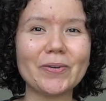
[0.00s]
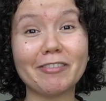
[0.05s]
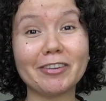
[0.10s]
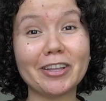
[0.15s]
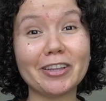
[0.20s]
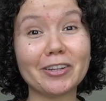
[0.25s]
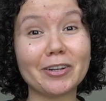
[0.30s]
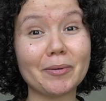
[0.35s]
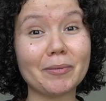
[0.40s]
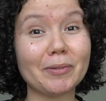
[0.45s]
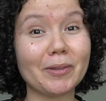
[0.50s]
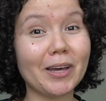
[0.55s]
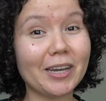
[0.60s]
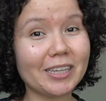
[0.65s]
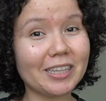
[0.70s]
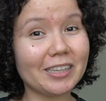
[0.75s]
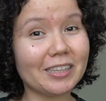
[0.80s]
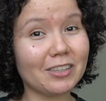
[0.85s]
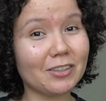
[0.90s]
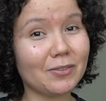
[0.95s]
If you ended up
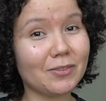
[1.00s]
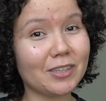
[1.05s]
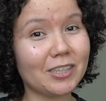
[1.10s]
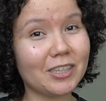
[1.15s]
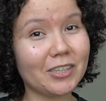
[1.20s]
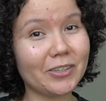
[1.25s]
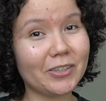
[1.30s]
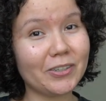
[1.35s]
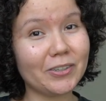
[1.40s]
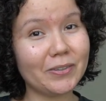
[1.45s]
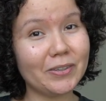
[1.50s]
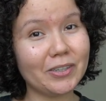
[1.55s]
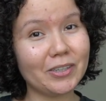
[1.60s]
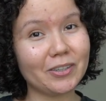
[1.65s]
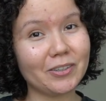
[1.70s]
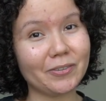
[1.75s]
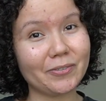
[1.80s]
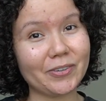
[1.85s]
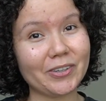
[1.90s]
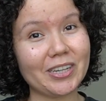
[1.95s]
liking this video,
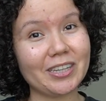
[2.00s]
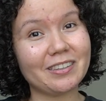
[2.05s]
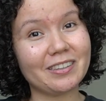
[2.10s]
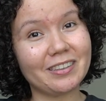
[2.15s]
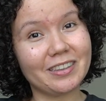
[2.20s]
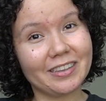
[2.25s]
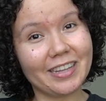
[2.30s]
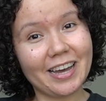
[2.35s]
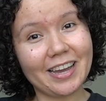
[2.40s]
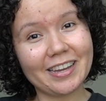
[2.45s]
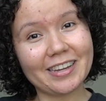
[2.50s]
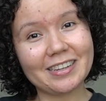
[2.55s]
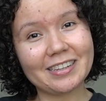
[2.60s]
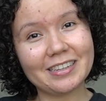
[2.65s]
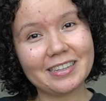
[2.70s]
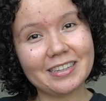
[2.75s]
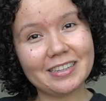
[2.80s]
don't forget to like,